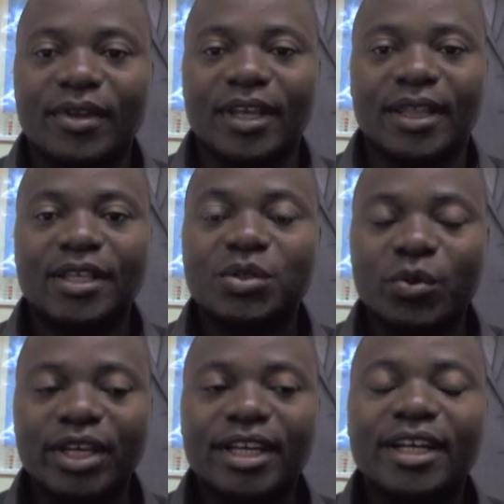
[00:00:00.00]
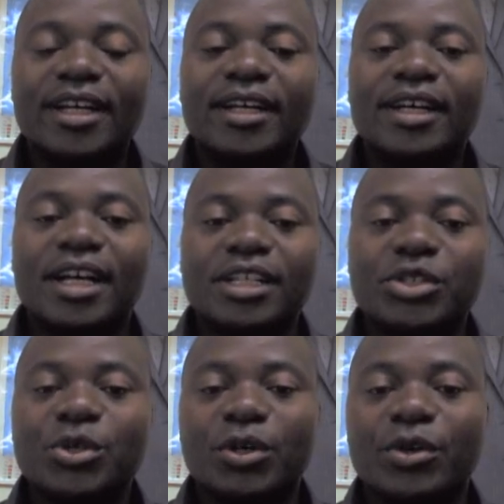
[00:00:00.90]
in this week, and
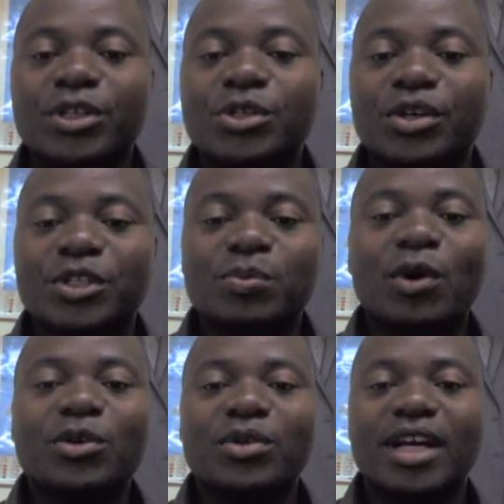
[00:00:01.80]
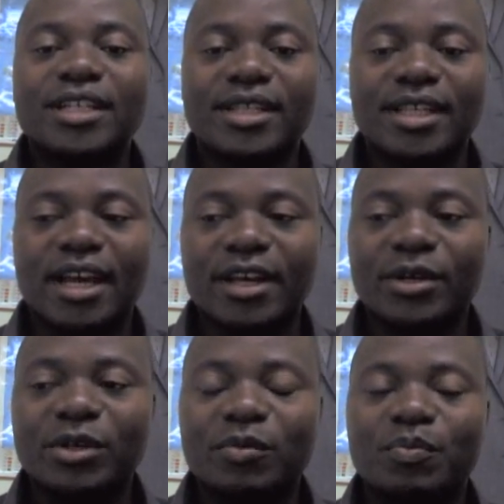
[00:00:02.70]
you are going to respond to that
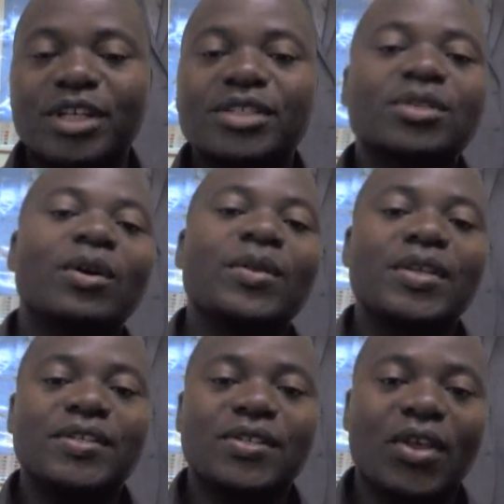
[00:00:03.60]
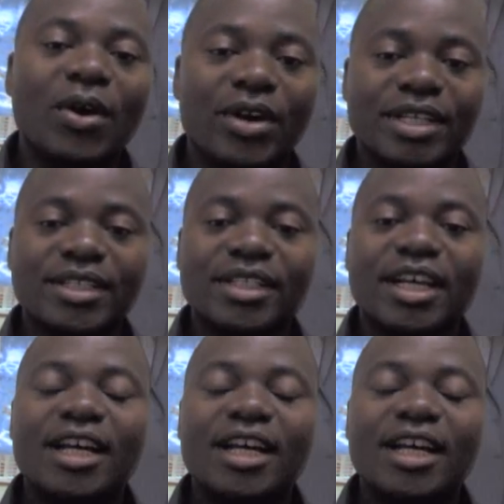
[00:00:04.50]
scenario based on these theories,